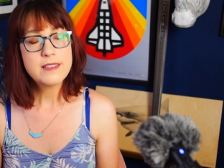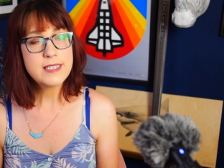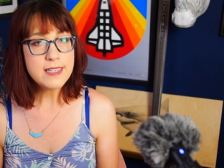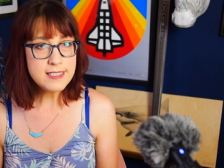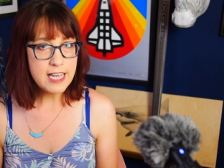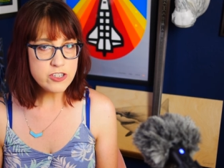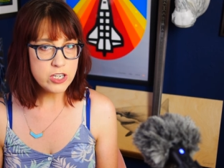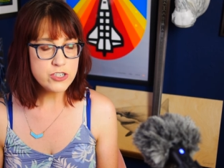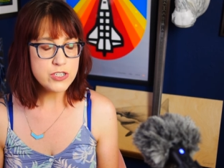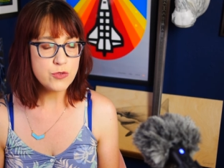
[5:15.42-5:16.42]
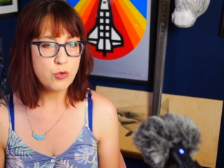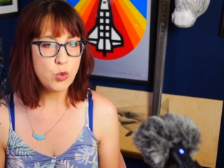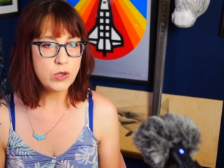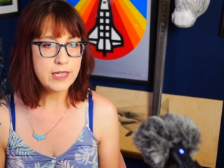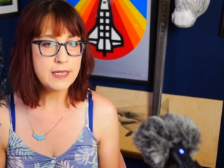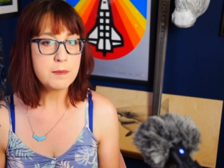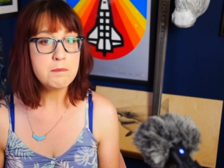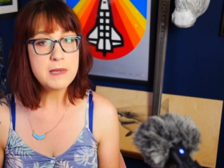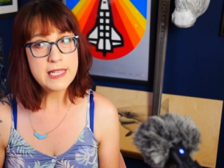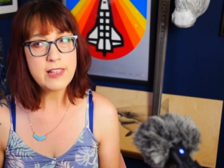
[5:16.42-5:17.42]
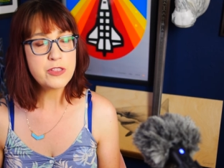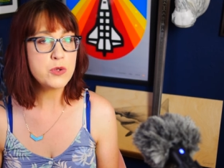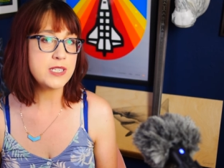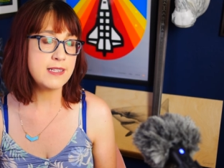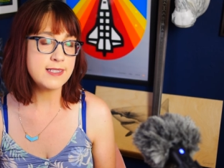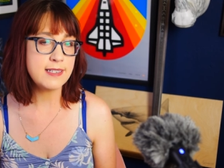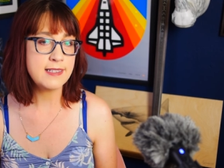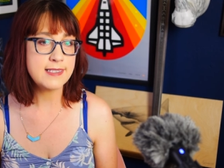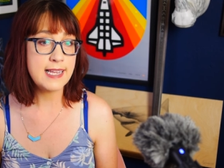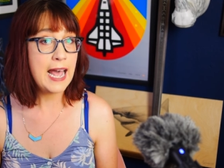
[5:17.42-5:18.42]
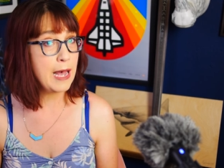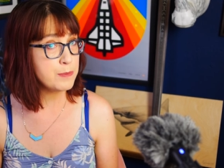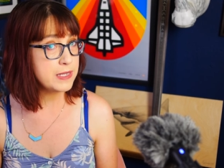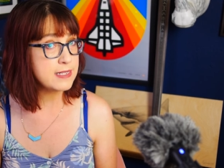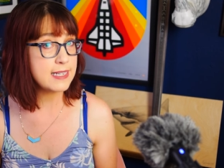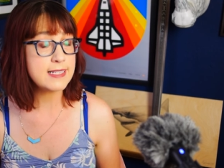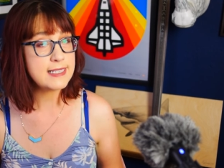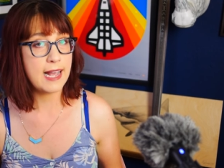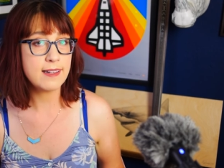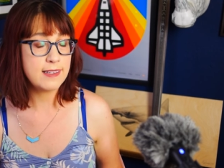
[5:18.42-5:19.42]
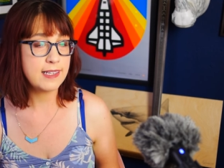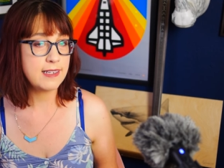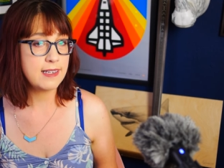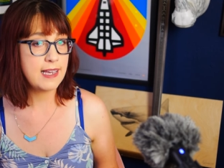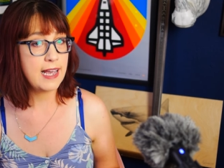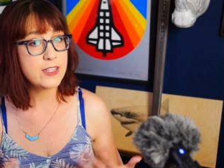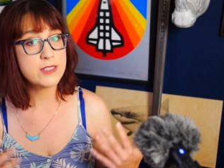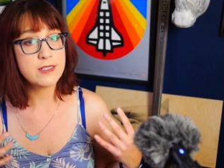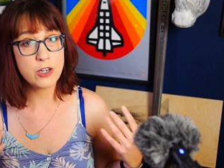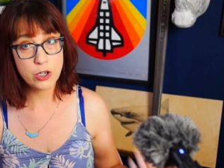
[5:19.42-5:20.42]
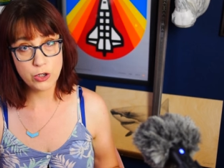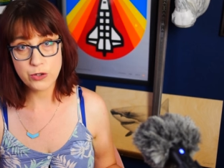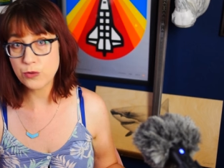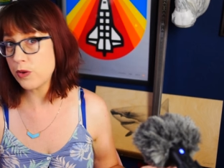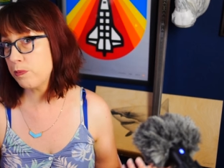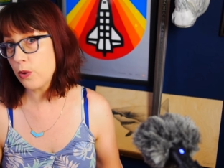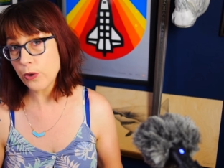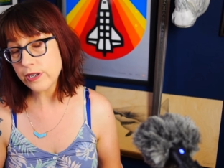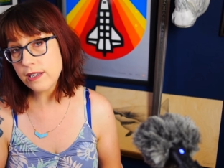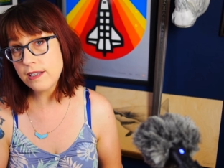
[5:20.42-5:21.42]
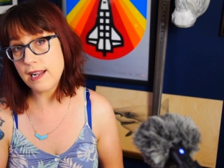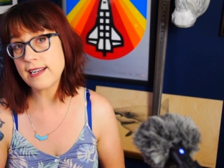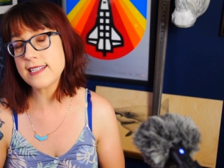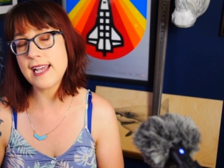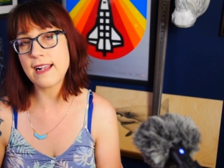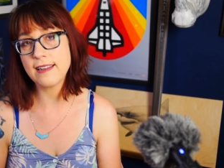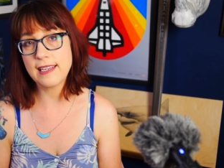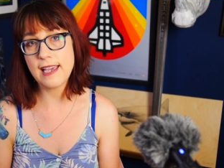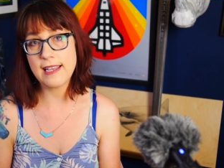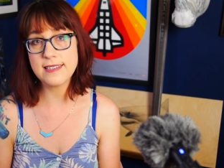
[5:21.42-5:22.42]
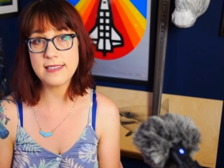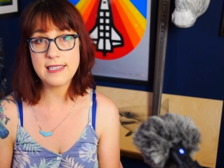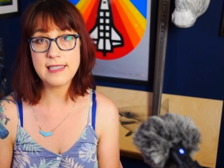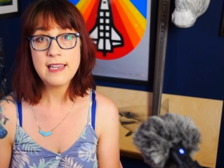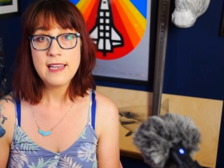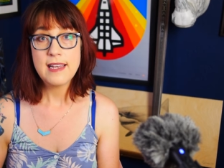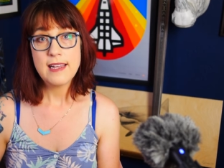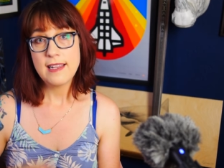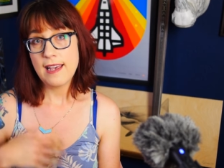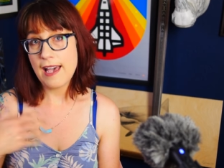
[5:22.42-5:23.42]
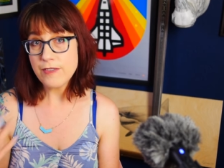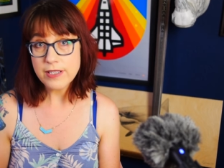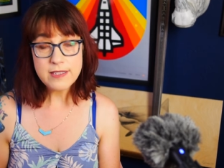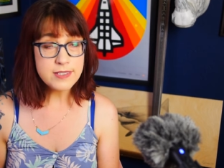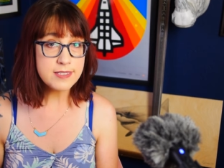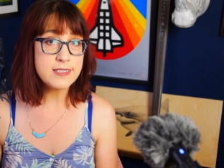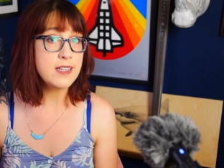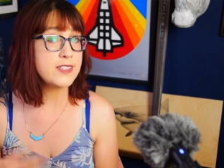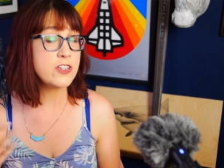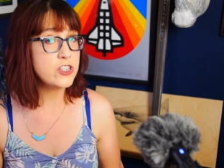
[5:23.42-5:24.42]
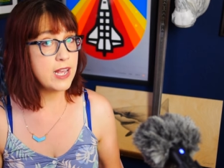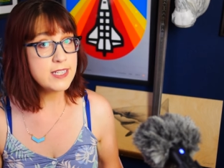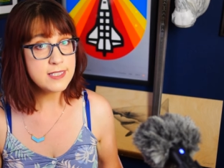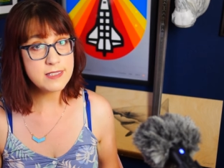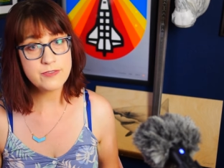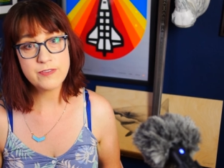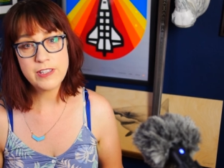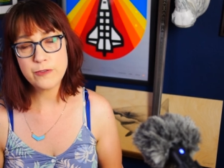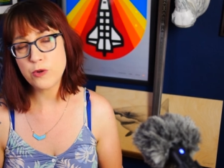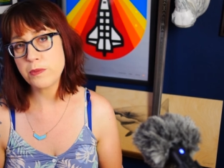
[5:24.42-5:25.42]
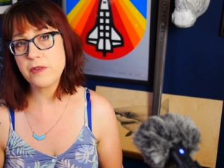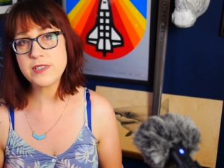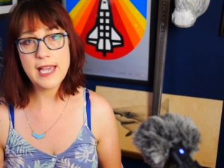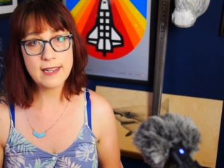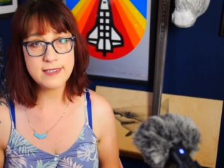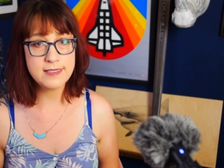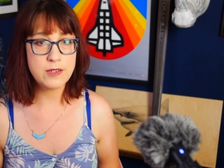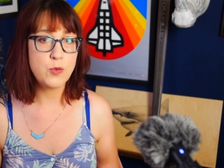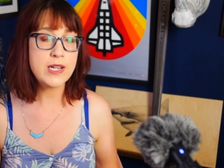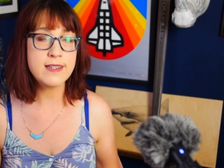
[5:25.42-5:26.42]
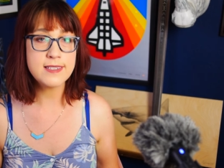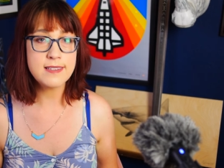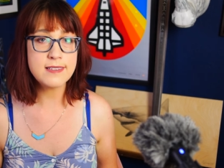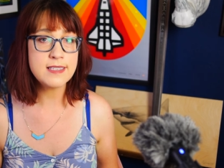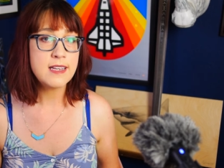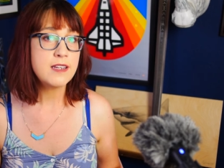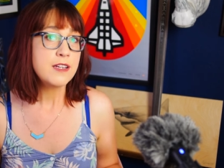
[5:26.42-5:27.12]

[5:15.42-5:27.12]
Does that judge's ruling mean that those incidents happened exactly as Heard reported and exactly as the evidence suggests in the form of texts and witnesses?